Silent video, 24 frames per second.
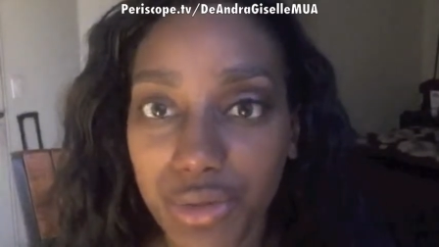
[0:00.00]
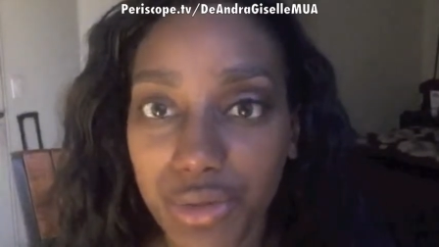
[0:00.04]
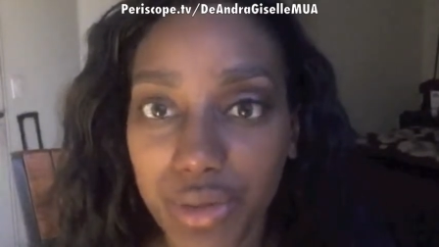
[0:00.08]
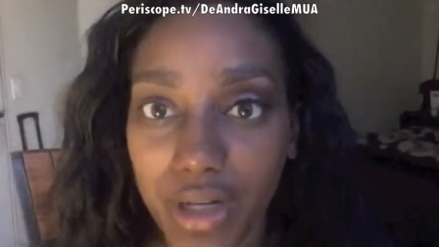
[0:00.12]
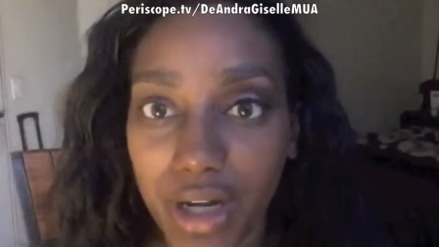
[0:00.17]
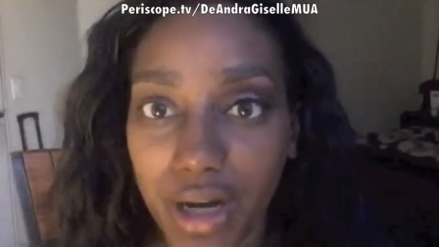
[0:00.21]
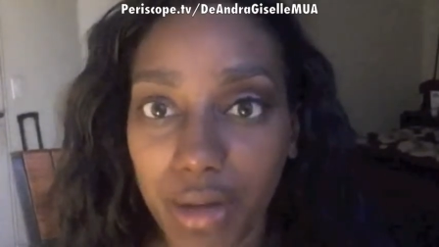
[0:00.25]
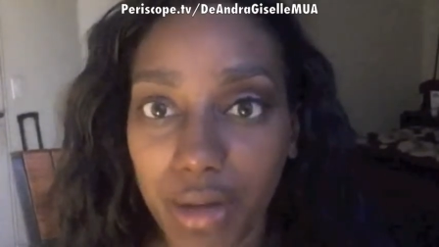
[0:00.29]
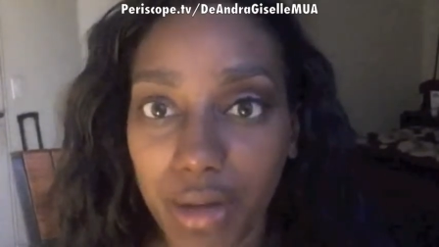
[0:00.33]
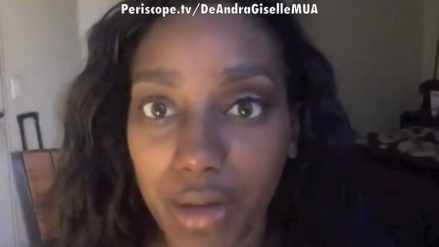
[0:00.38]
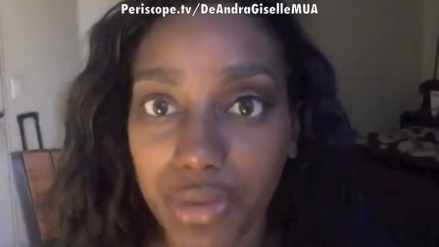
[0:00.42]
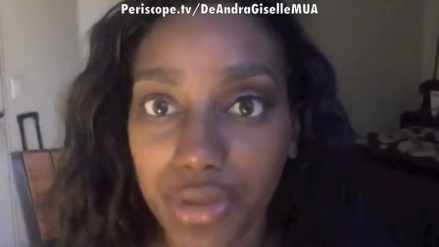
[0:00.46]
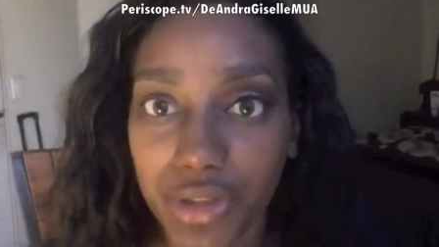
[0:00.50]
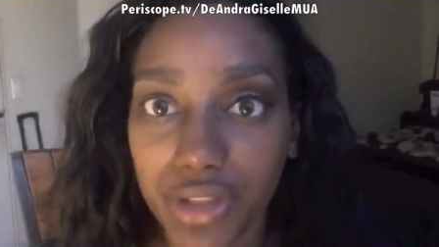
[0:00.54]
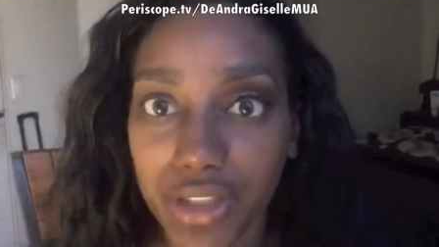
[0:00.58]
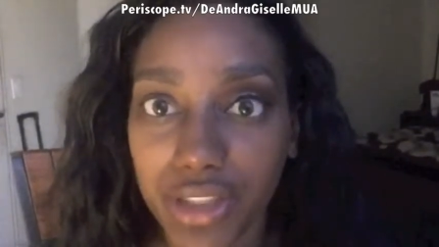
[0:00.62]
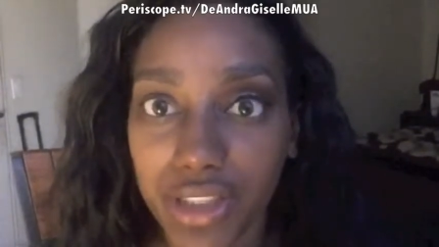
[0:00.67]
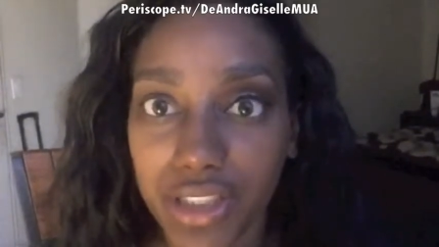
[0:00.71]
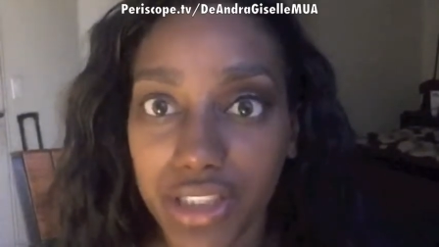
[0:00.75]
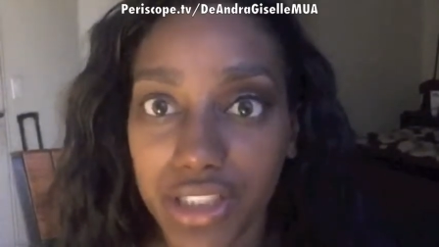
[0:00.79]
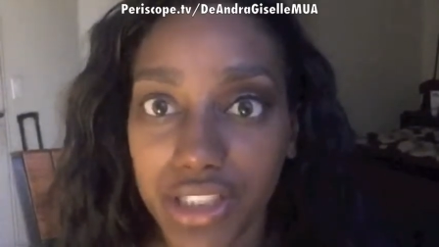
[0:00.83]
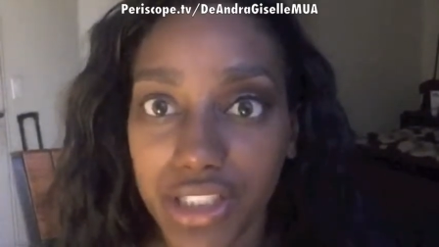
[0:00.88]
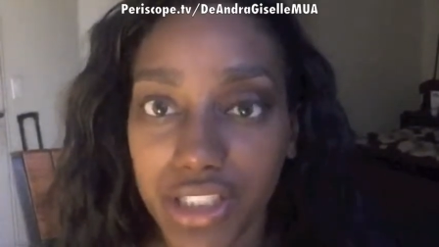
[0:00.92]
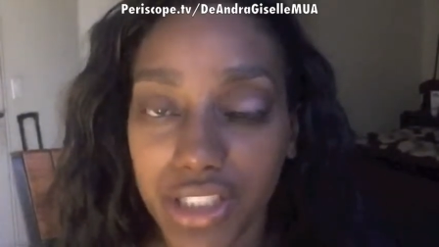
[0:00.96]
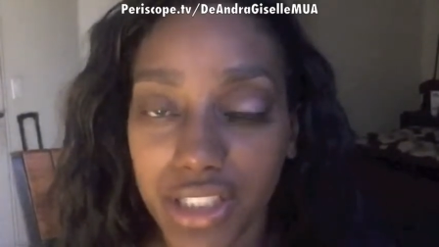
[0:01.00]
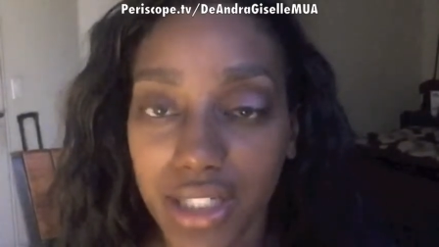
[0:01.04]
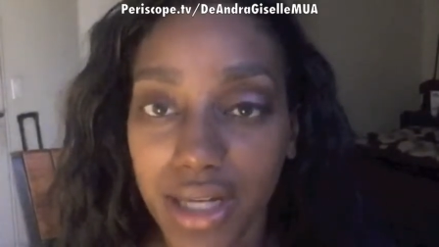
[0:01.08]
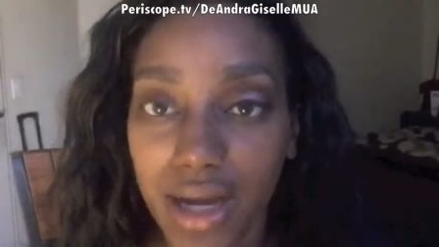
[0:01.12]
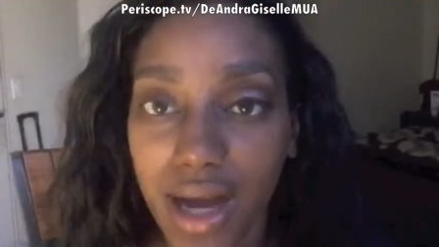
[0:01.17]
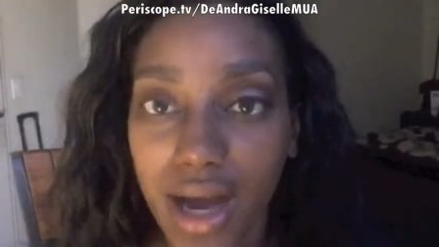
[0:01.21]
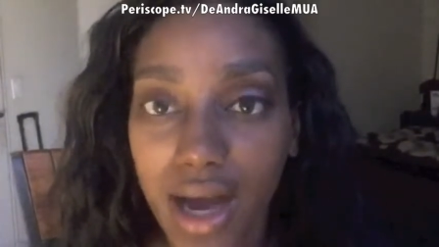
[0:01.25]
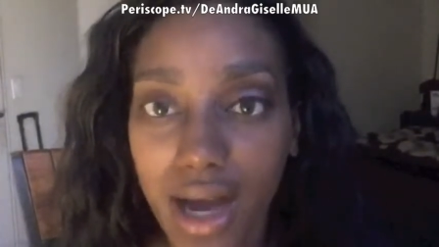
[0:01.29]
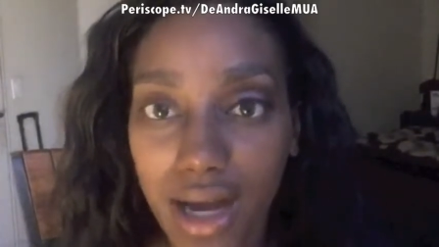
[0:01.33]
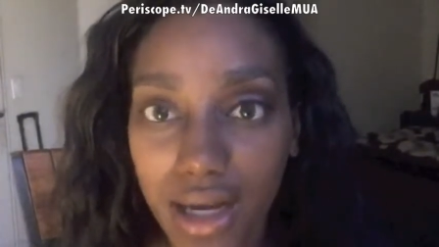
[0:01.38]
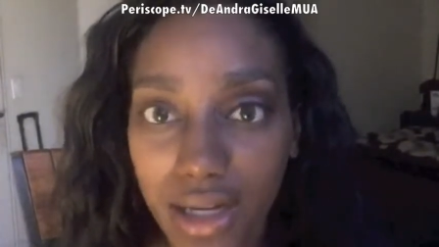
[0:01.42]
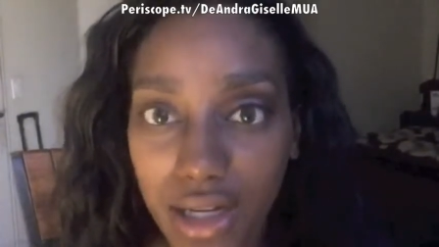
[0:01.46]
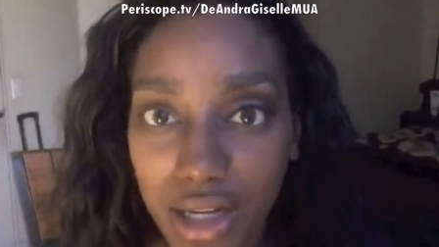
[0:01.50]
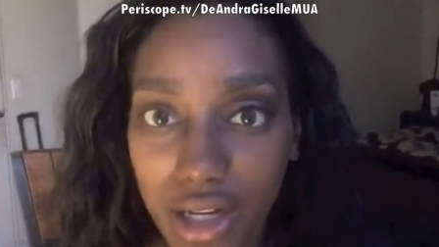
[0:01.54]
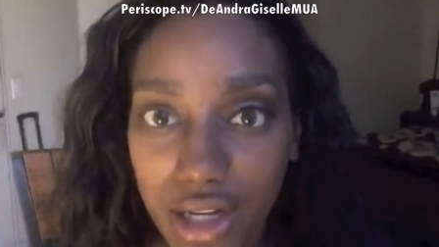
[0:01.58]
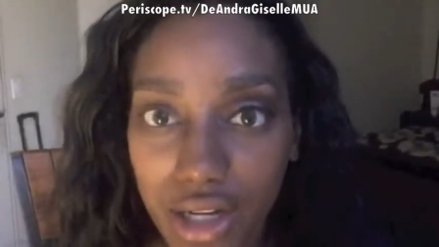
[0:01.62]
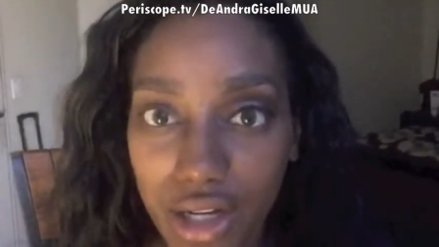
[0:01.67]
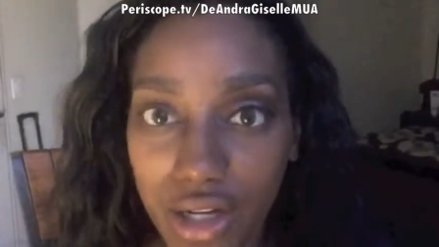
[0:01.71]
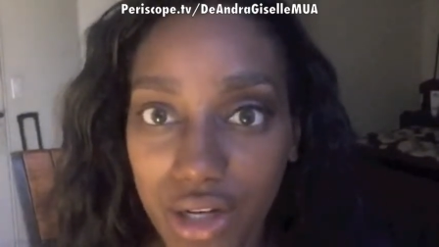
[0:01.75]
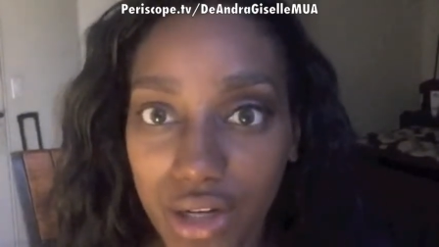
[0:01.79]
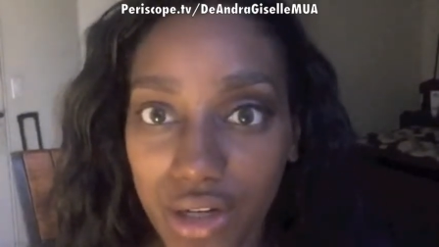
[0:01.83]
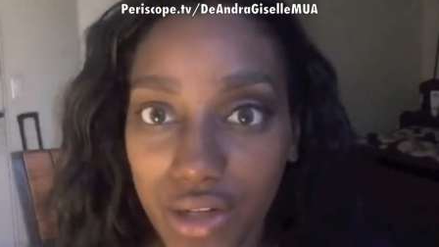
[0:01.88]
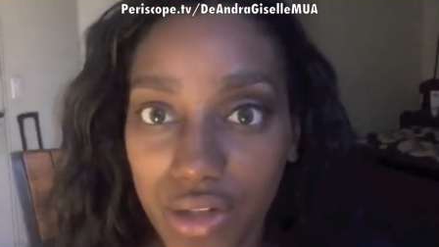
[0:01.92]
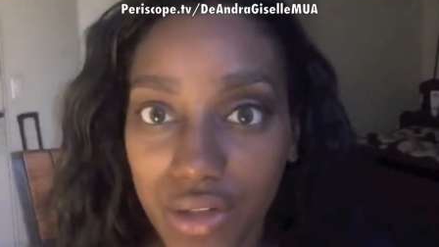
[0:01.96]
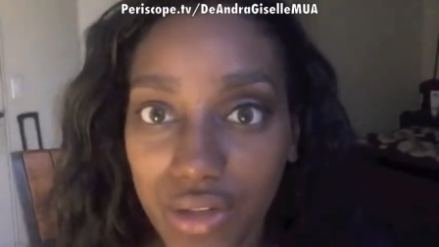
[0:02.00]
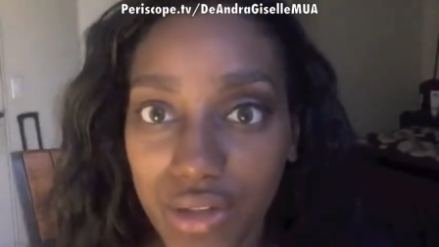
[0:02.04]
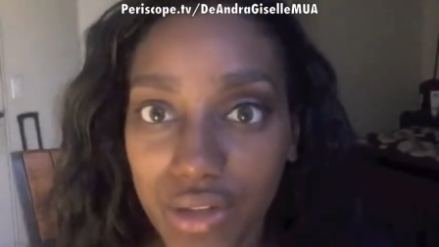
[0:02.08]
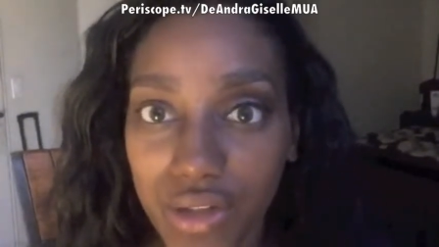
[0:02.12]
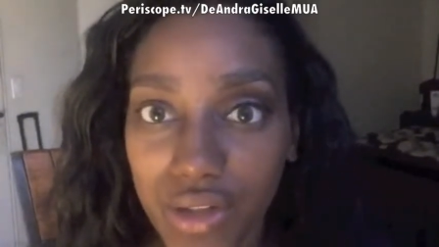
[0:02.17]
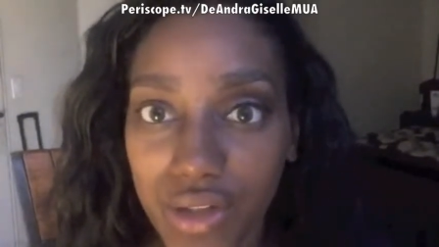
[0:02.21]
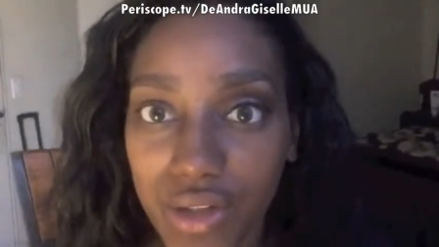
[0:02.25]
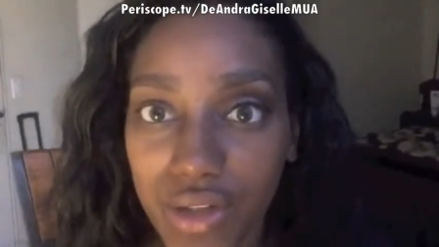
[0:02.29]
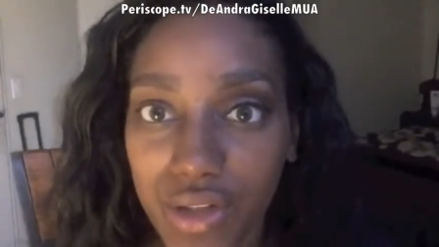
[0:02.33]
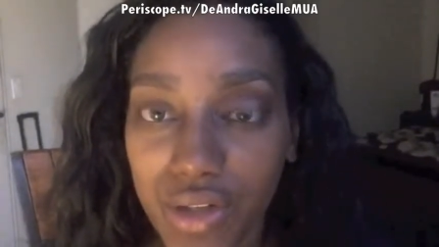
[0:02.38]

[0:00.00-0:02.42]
We got Brooklyn, Chicago.